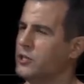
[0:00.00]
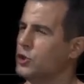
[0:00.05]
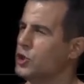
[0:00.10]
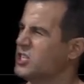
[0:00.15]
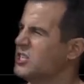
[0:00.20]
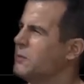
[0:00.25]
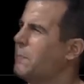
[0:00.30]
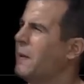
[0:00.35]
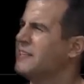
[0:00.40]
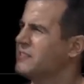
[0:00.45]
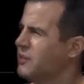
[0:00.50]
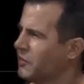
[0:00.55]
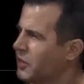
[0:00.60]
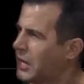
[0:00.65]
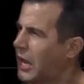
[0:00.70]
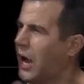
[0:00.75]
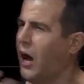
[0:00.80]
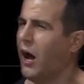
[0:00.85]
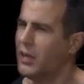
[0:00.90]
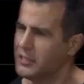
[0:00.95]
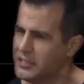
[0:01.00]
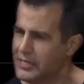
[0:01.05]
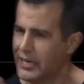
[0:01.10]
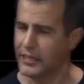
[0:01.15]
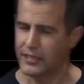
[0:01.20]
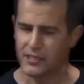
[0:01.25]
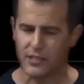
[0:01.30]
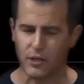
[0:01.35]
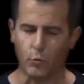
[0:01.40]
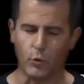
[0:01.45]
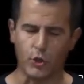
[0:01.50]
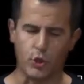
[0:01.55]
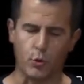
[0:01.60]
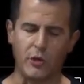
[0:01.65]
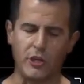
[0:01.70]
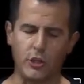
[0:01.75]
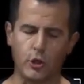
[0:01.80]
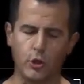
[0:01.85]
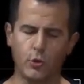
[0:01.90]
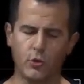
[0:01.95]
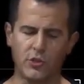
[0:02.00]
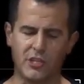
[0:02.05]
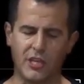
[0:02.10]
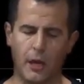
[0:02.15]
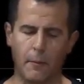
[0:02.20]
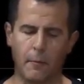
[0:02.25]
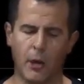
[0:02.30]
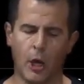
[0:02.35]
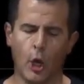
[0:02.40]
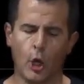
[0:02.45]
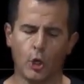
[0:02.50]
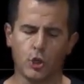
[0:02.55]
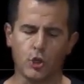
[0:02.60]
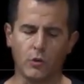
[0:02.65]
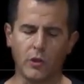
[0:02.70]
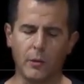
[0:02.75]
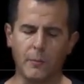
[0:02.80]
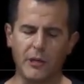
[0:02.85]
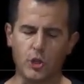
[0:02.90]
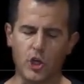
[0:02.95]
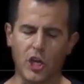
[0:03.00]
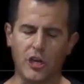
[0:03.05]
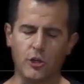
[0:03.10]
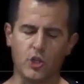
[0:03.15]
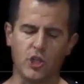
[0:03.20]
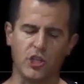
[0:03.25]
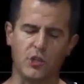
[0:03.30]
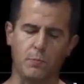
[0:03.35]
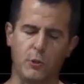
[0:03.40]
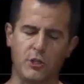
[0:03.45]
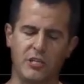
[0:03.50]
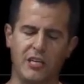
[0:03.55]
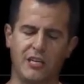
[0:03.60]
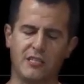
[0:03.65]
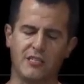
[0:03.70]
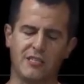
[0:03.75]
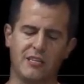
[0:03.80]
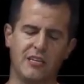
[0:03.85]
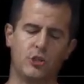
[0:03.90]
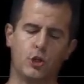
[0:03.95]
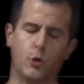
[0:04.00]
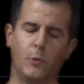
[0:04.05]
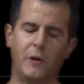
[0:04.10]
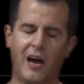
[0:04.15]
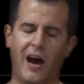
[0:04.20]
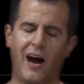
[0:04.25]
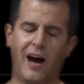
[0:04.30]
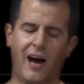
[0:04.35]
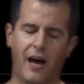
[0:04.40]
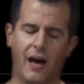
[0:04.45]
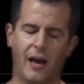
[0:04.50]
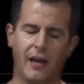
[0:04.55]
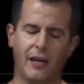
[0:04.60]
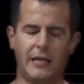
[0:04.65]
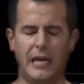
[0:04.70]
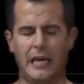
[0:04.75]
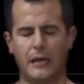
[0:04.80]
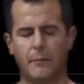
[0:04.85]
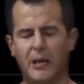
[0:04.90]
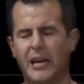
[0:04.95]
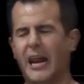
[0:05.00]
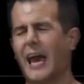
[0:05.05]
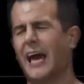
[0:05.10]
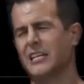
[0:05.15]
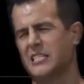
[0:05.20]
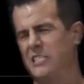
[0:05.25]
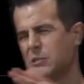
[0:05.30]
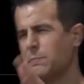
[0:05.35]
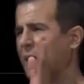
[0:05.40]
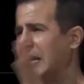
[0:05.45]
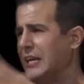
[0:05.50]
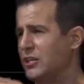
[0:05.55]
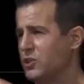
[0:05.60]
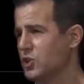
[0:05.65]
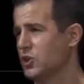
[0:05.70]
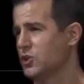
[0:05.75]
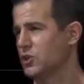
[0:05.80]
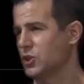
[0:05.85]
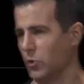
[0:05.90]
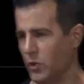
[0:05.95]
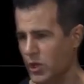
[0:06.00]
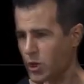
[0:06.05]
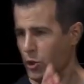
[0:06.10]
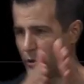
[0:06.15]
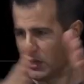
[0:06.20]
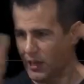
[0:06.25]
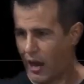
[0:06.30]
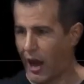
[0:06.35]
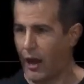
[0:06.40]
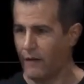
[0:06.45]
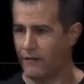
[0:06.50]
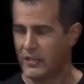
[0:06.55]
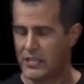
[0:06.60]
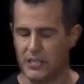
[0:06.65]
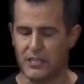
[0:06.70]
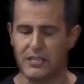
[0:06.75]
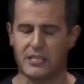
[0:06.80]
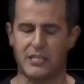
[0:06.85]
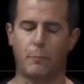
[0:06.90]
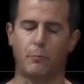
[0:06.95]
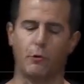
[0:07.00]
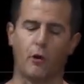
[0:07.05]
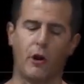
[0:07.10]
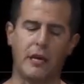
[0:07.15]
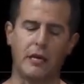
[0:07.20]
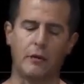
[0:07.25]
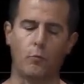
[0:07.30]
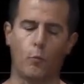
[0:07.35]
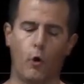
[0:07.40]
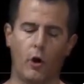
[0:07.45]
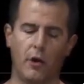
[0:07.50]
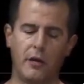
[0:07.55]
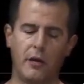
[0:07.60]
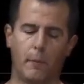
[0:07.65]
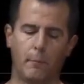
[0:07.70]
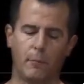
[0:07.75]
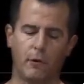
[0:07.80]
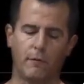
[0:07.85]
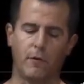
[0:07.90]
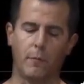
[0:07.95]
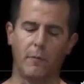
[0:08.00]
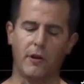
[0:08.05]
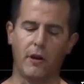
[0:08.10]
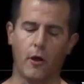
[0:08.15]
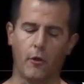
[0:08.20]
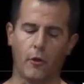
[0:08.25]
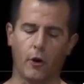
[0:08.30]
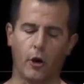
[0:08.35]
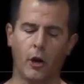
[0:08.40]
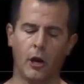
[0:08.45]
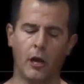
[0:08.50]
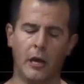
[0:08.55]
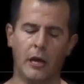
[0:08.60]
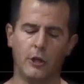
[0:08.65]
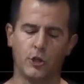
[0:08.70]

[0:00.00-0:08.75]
It just depends on the context in which we use them. So let me change this percent %c to an i. And I'm going to add a space just so that you can obviously separate one number from another.